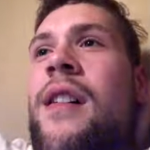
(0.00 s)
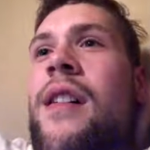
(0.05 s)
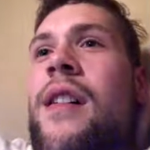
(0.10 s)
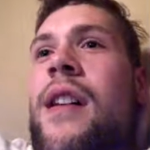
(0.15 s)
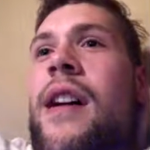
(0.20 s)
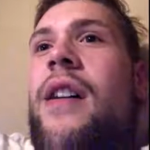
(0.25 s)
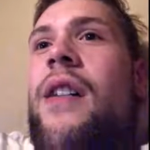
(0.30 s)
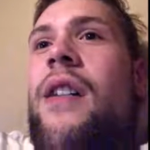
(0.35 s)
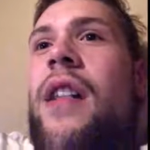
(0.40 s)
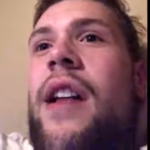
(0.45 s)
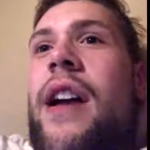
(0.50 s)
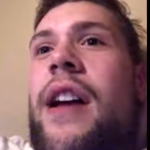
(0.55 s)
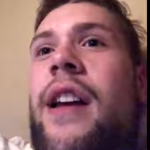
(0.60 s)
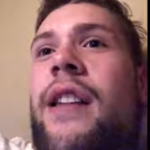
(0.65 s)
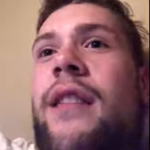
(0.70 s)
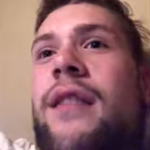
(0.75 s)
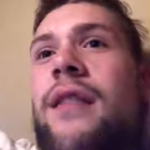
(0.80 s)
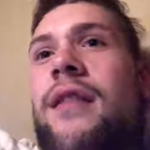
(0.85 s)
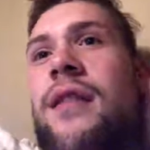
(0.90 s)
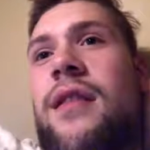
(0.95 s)
how like
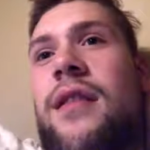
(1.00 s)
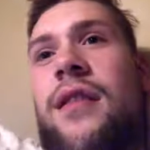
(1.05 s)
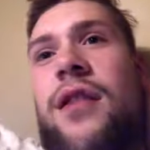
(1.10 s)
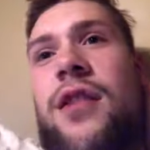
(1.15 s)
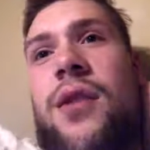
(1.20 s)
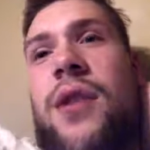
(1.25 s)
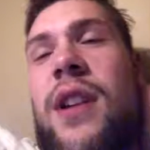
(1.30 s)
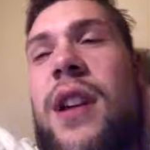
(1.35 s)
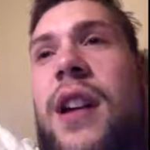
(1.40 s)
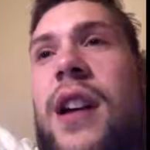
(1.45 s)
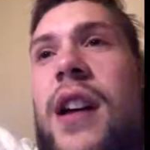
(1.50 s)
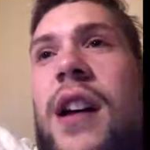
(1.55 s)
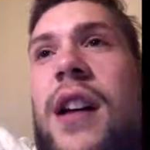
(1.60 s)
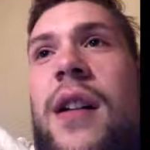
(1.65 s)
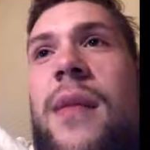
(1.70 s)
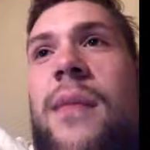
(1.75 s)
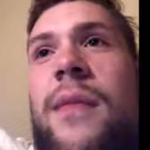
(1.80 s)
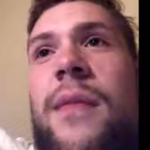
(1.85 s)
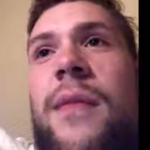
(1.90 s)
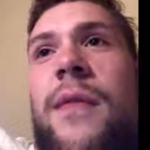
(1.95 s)
you can
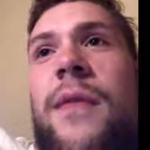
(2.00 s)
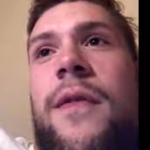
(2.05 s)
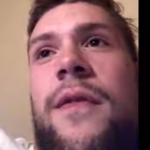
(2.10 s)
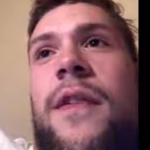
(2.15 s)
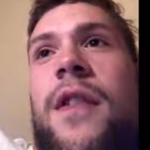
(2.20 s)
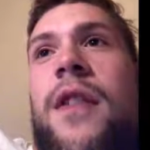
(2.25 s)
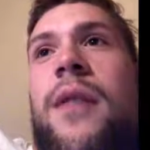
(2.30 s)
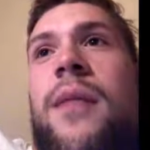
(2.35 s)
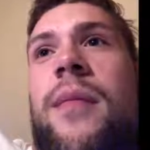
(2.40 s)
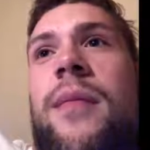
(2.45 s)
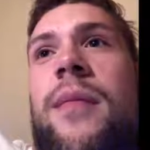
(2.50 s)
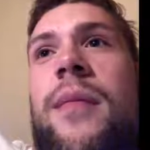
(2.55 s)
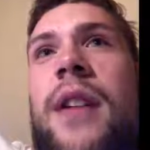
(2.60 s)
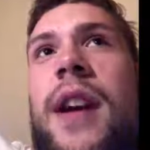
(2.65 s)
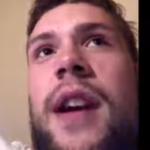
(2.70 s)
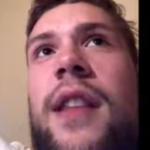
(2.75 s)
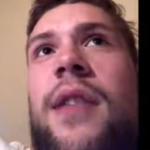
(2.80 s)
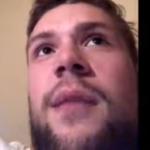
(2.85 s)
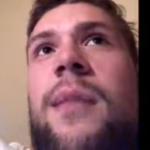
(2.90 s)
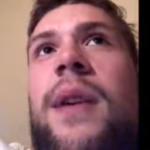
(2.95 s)
come from
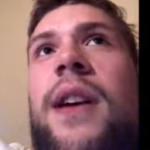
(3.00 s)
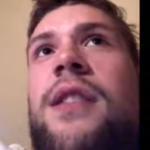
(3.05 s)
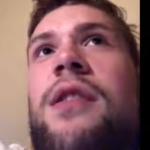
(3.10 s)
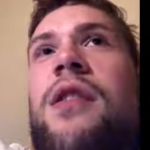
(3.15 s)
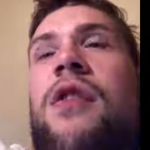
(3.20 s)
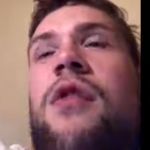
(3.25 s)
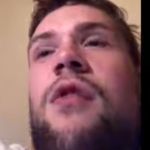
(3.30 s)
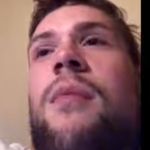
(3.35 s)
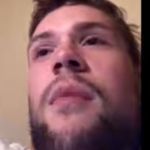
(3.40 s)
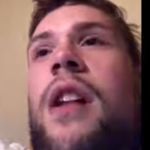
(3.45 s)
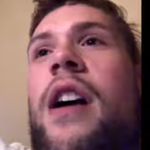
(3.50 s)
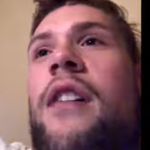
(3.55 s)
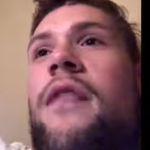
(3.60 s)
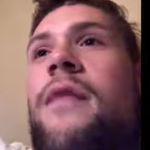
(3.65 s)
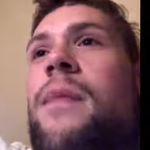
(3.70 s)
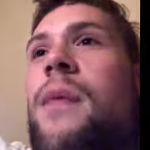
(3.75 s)
not the best home life,